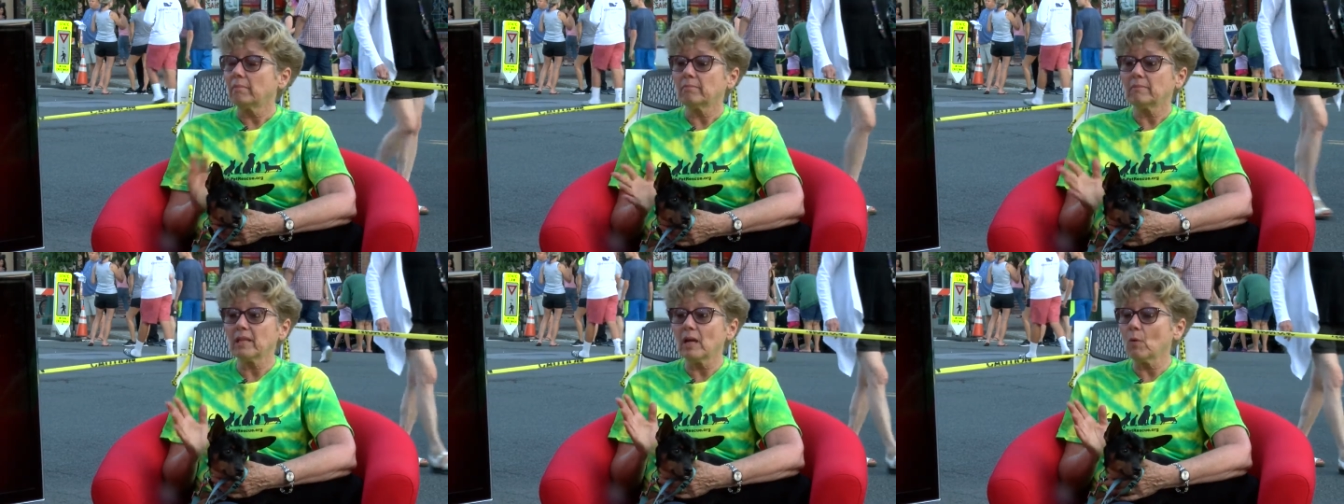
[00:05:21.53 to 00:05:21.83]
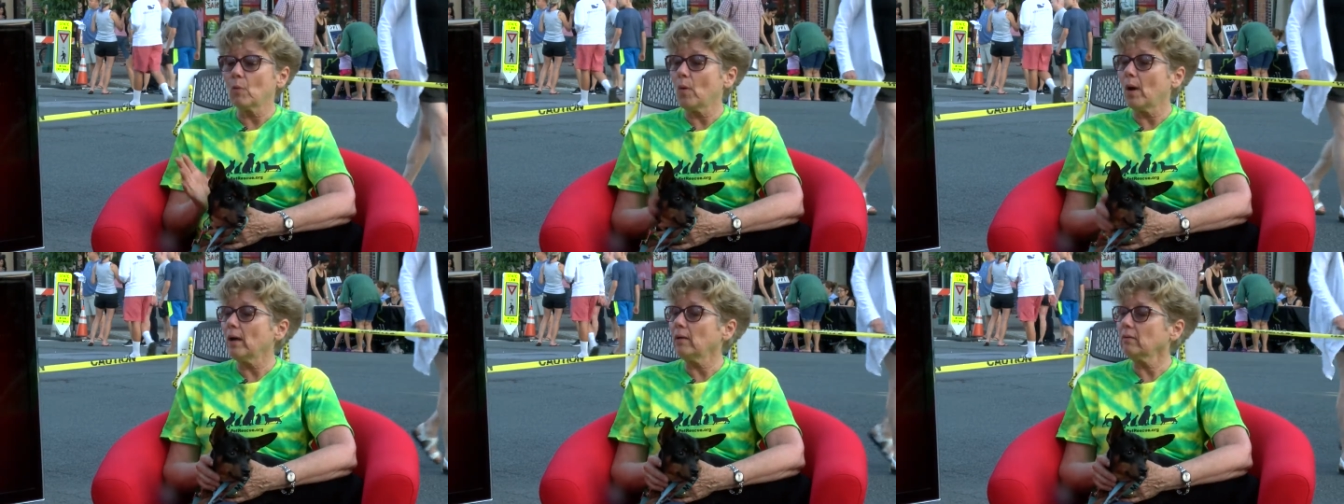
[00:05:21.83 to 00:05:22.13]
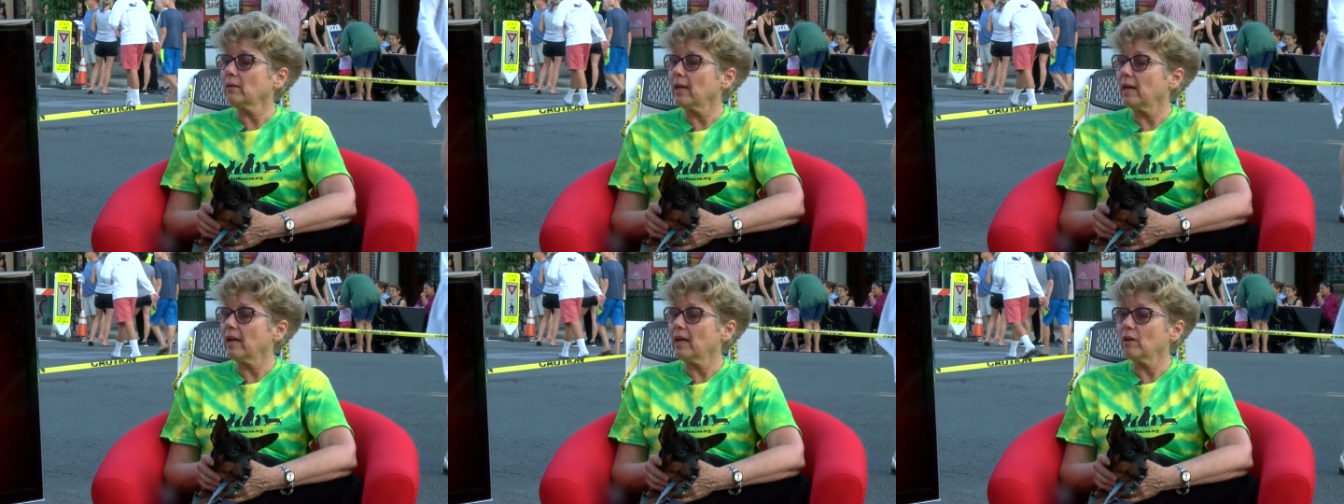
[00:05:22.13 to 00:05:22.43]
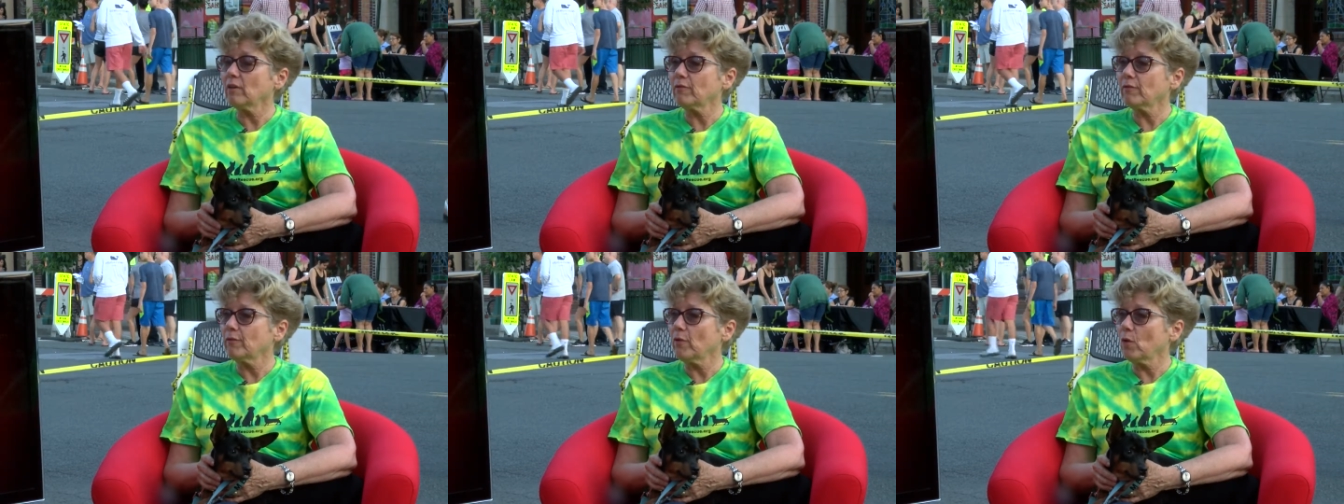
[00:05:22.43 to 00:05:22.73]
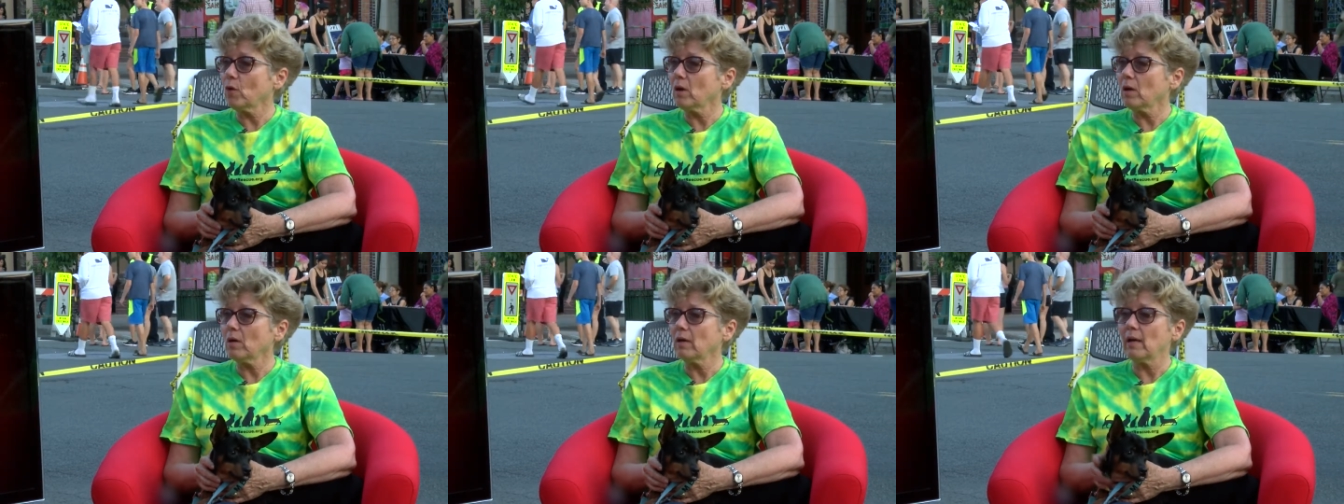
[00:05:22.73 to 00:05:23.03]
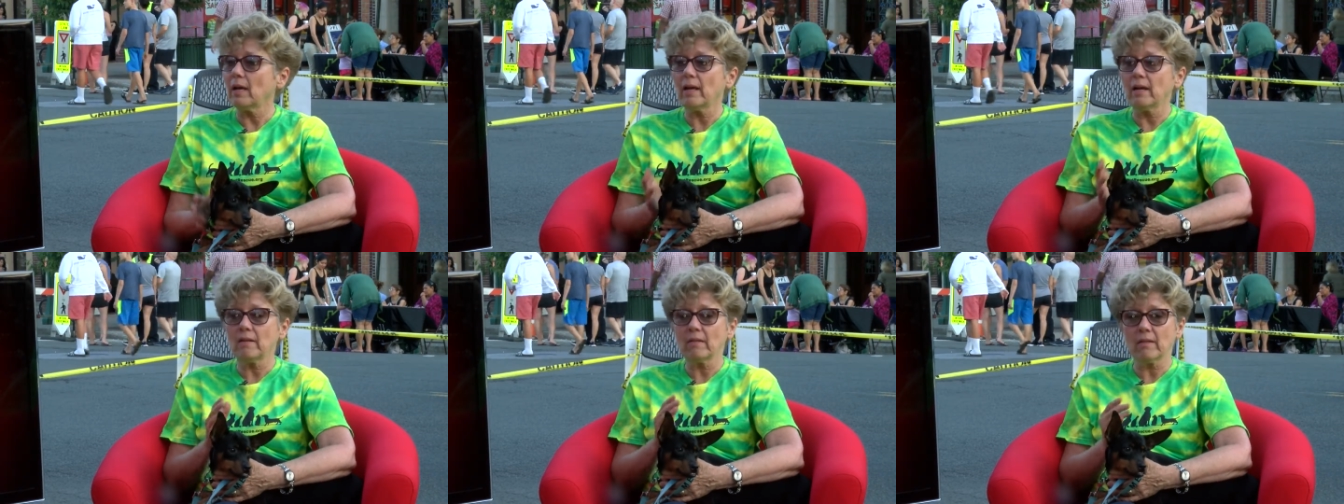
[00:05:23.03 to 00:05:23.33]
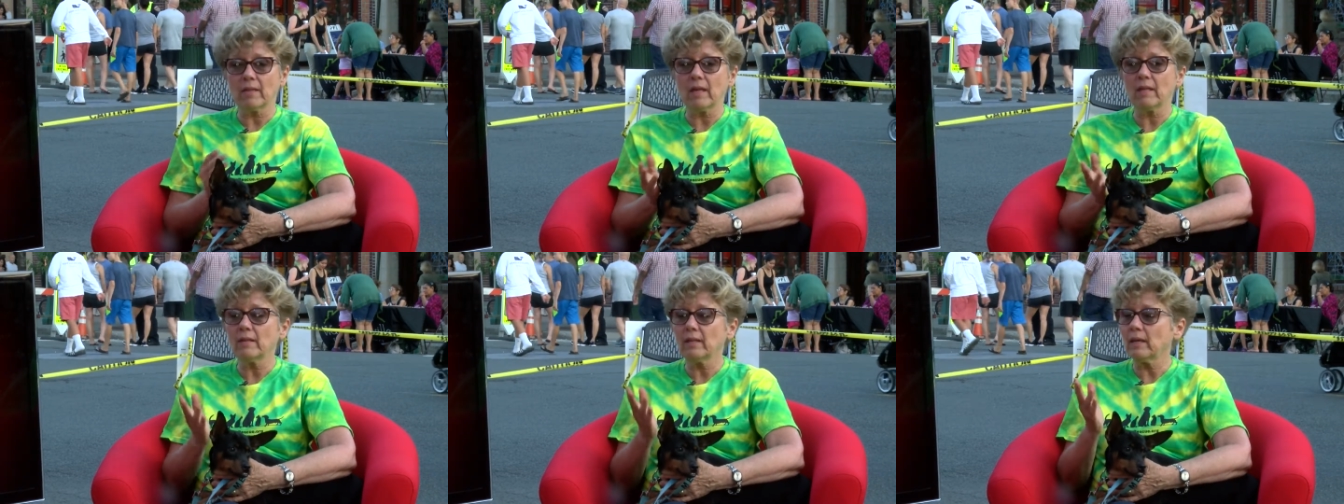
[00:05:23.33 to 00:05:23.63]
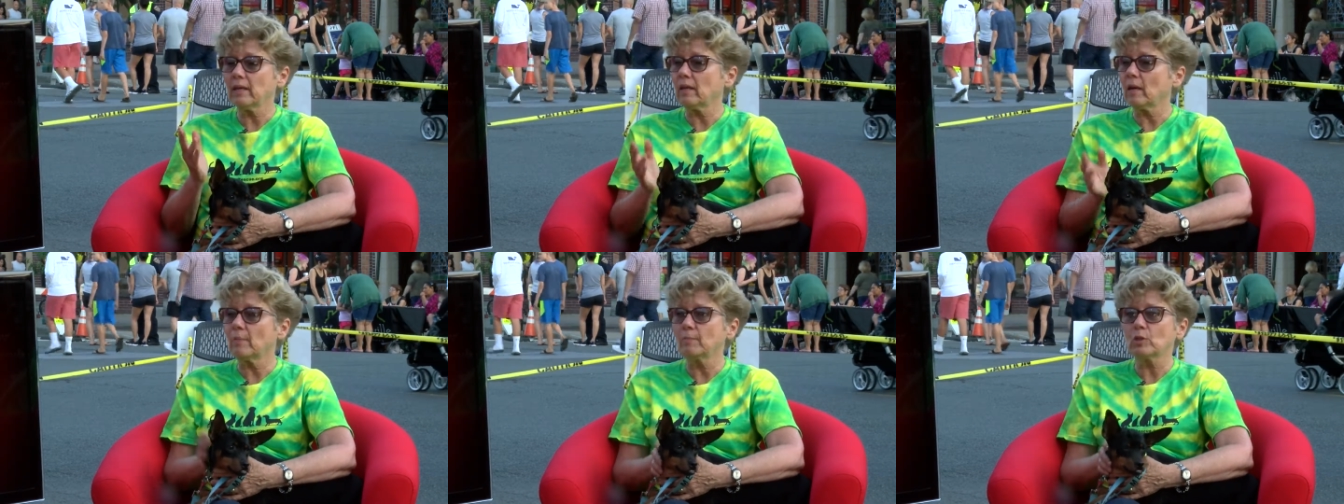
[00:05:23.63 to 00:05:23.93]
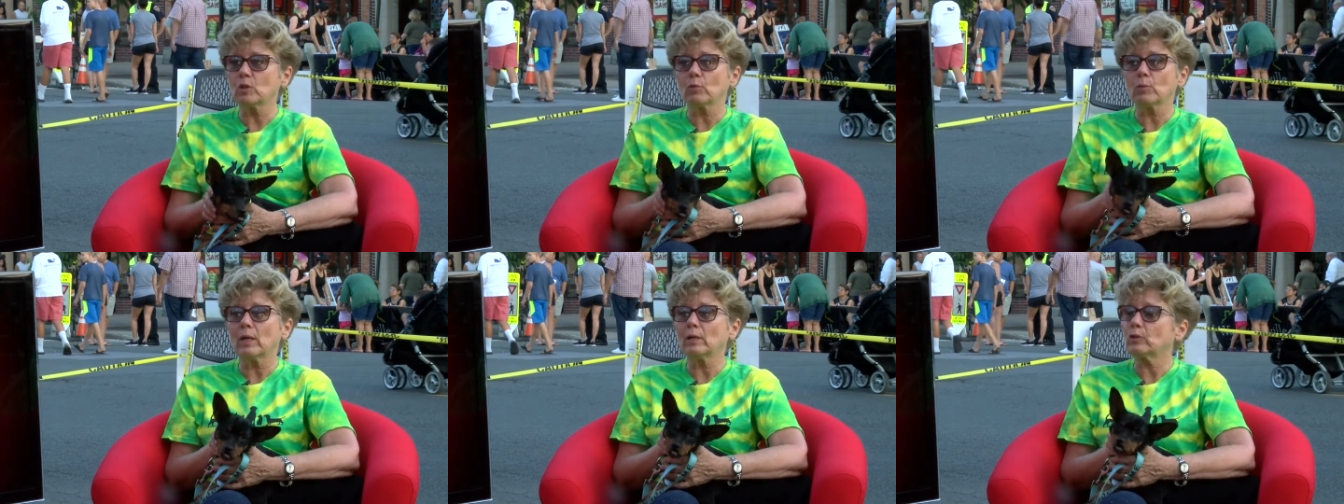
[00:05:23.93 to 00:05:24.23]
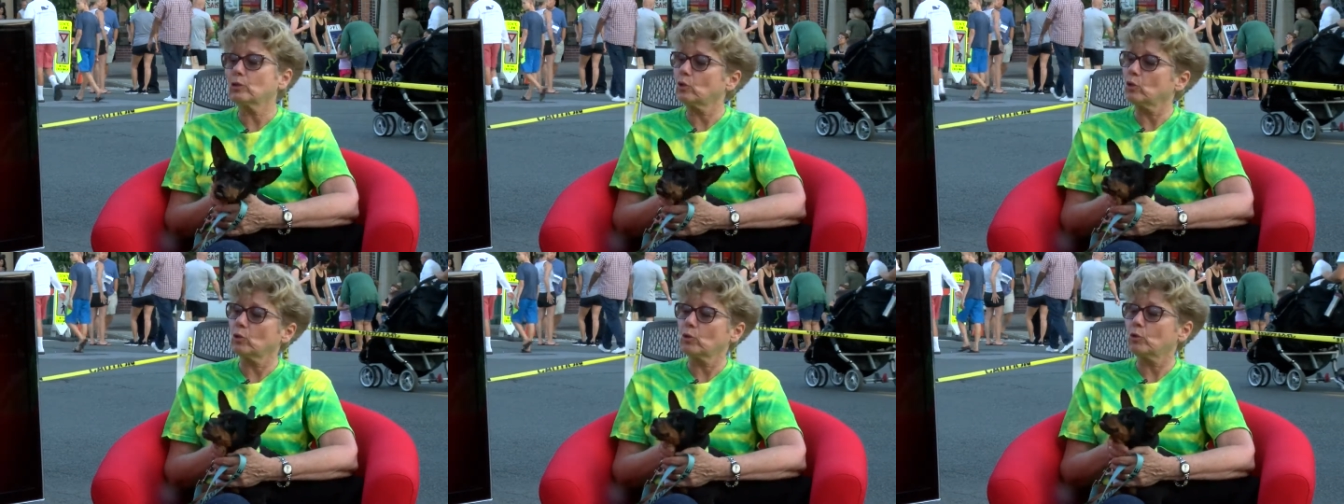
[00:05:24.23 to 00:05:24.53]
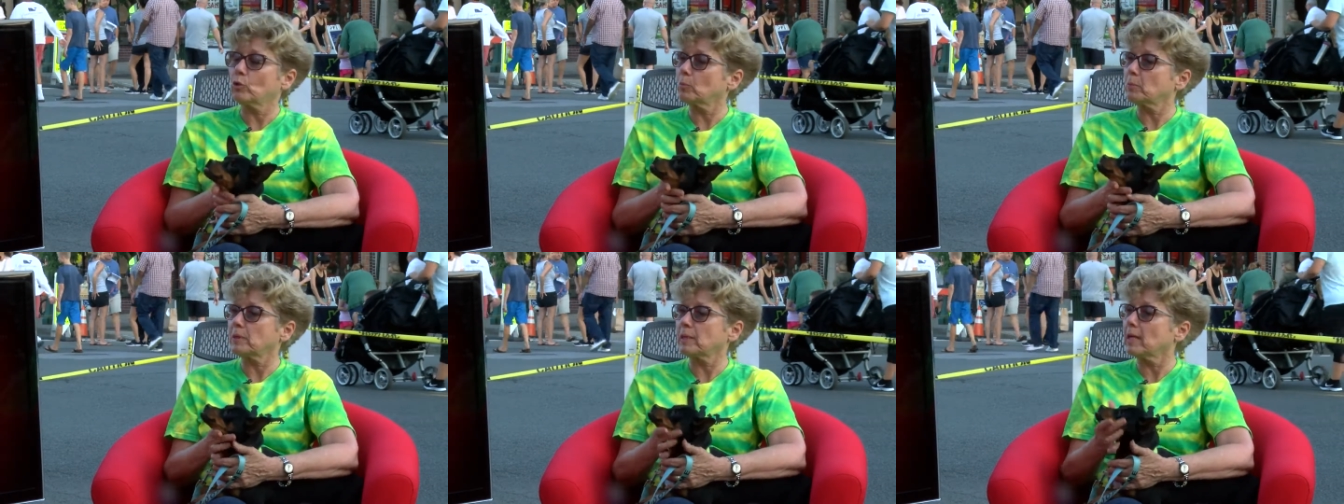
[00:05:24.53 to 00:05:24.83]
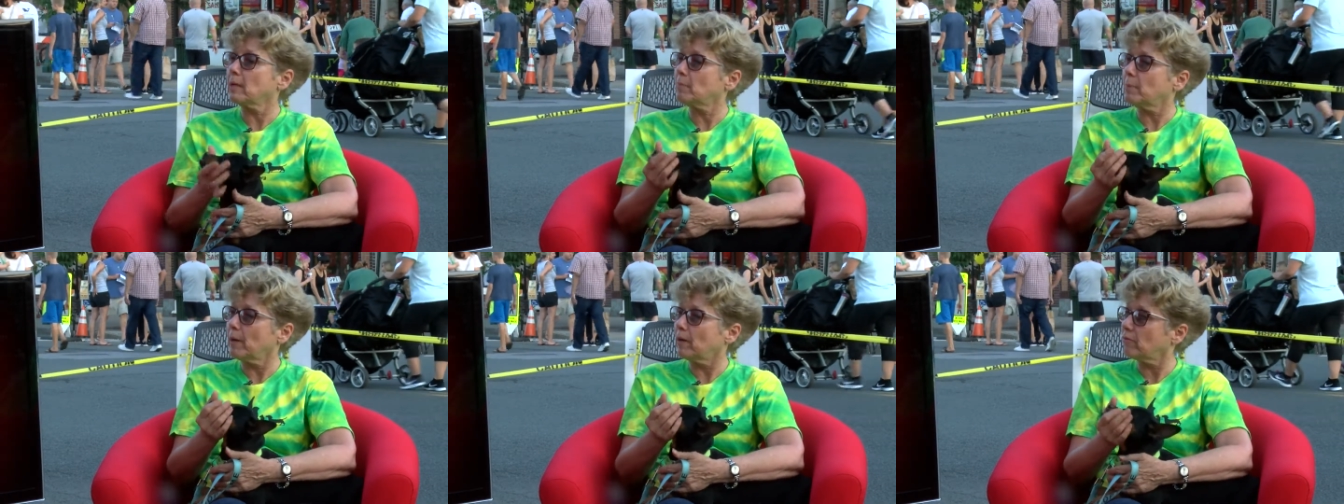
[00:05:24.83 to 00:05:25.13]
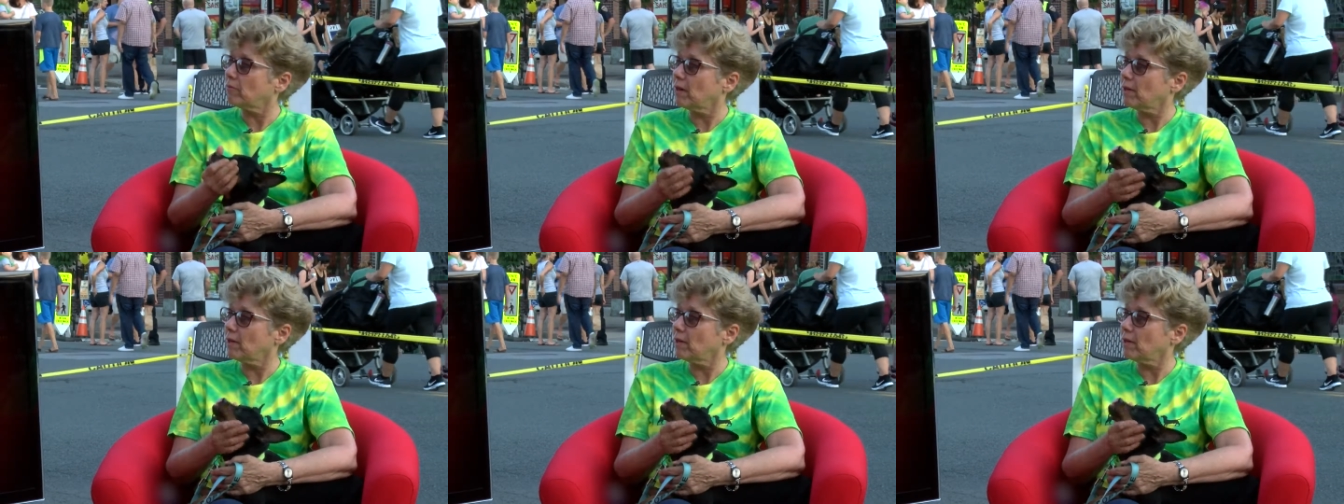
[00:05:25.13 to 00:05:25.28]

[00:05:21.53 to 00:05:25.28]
they're well cared for, and then they come to rescue groups like Pet